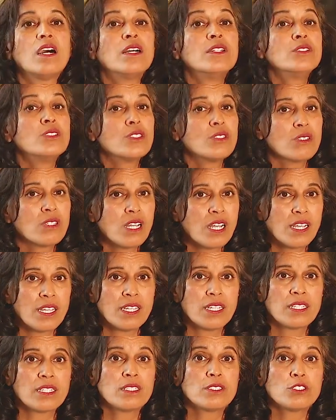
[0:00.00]

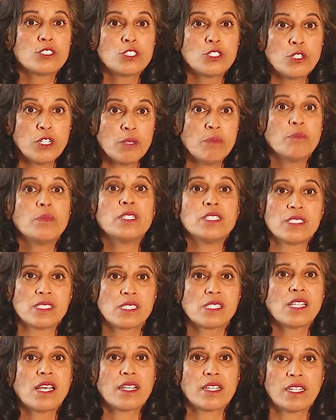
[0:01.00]
underlying
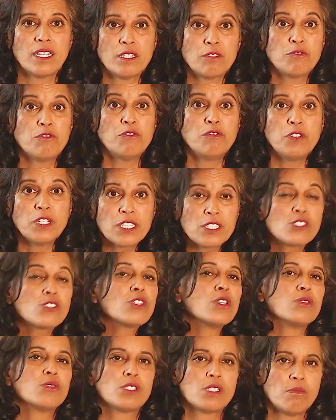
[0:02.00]
treatments that can fix
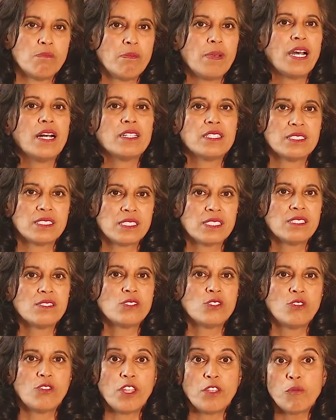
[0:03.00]
those
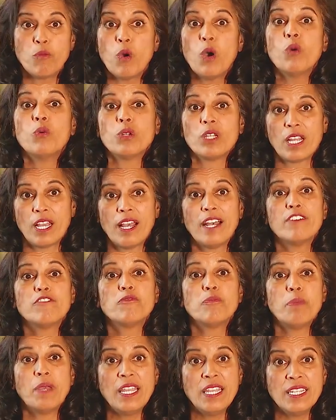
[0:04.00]
imbalances so they won't have